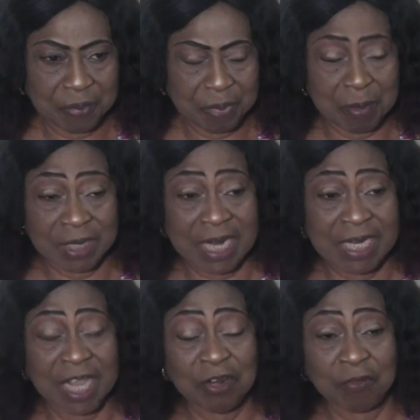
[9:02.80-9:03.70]
But at
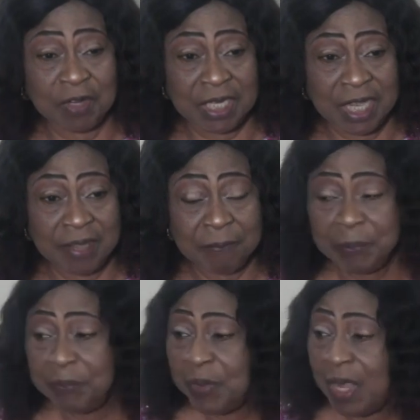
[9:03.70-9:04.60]
the end of the day,
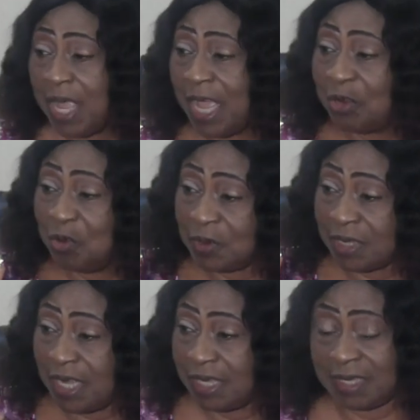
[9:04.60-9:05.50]
Edo
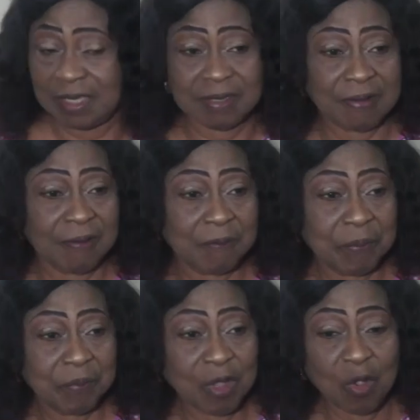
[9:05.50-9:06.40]
State
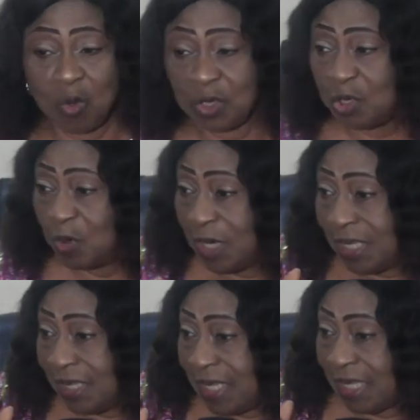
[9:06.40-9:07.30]
was the only
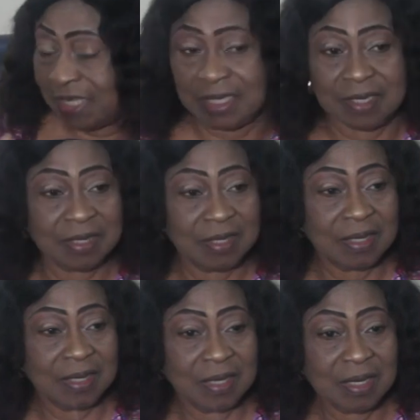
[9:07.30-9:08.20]
state
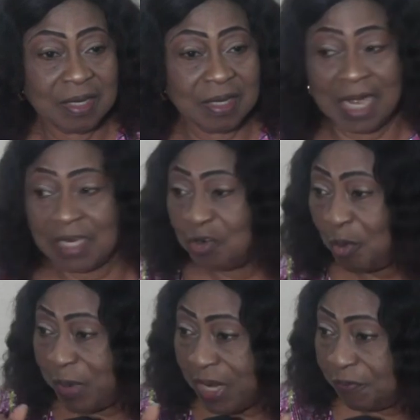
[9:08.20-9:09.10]
that did
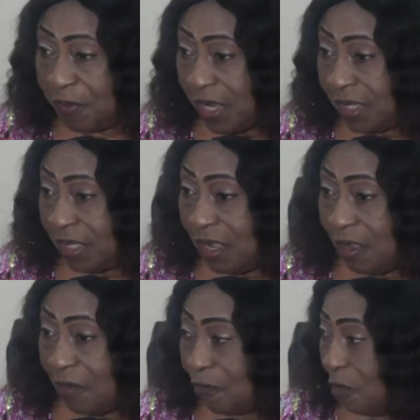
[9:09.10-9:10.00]
not benefit
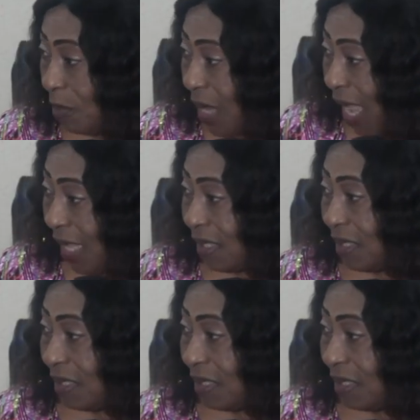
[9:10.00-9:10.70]
from that